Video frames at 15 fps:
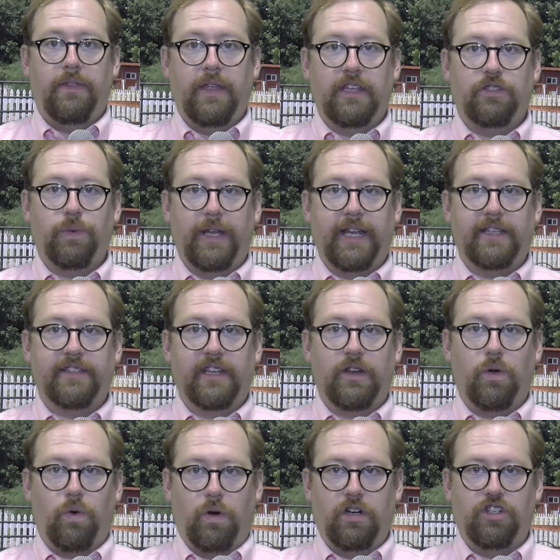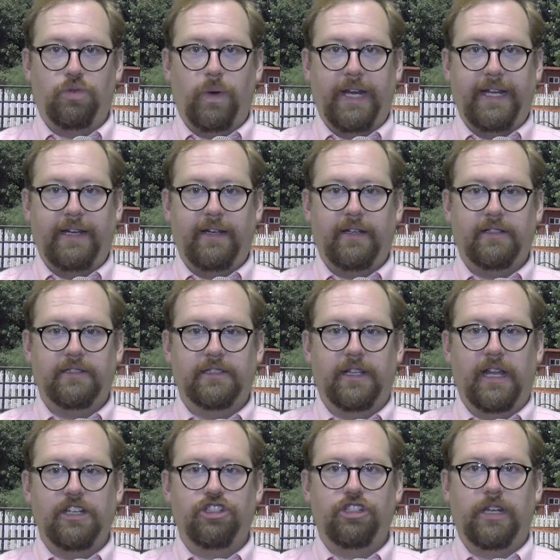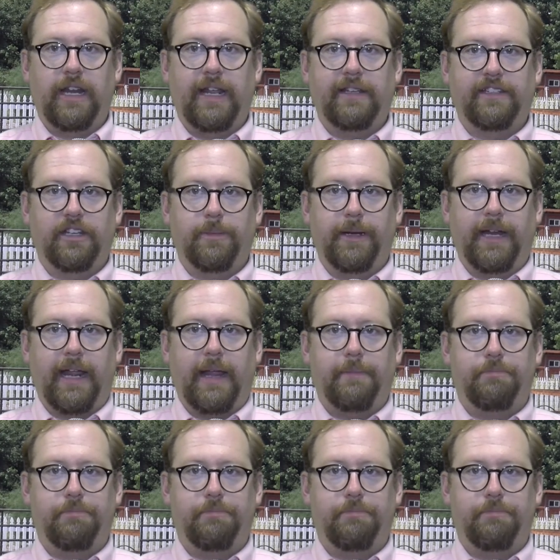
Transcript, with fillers: This week is an orange week. Lunch today is going to be a